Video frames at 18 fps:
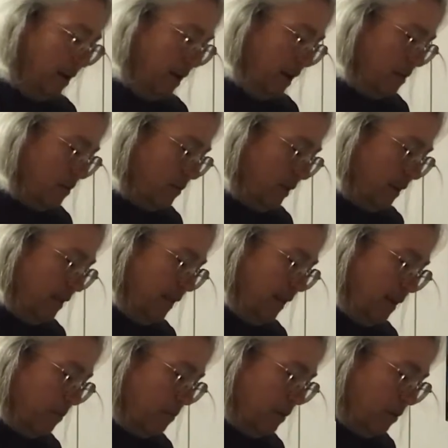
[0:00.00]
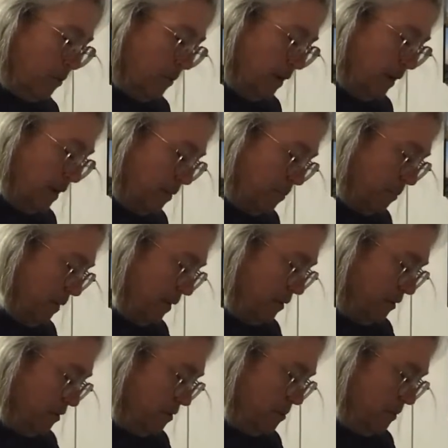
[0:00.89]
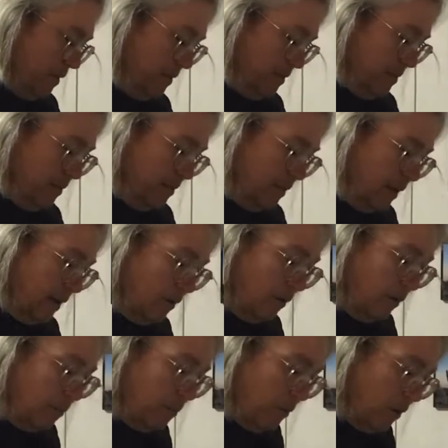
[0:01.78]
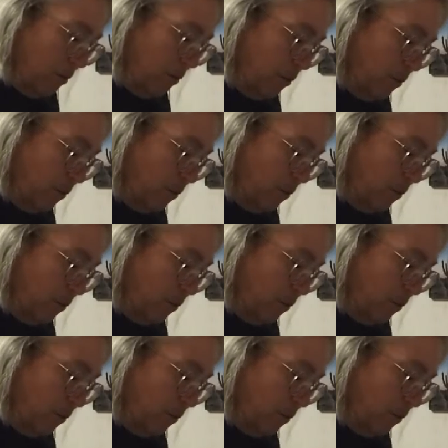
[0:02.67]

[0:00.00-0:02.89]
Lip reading: That's why I think I'm going to run out of pickles, because I only bought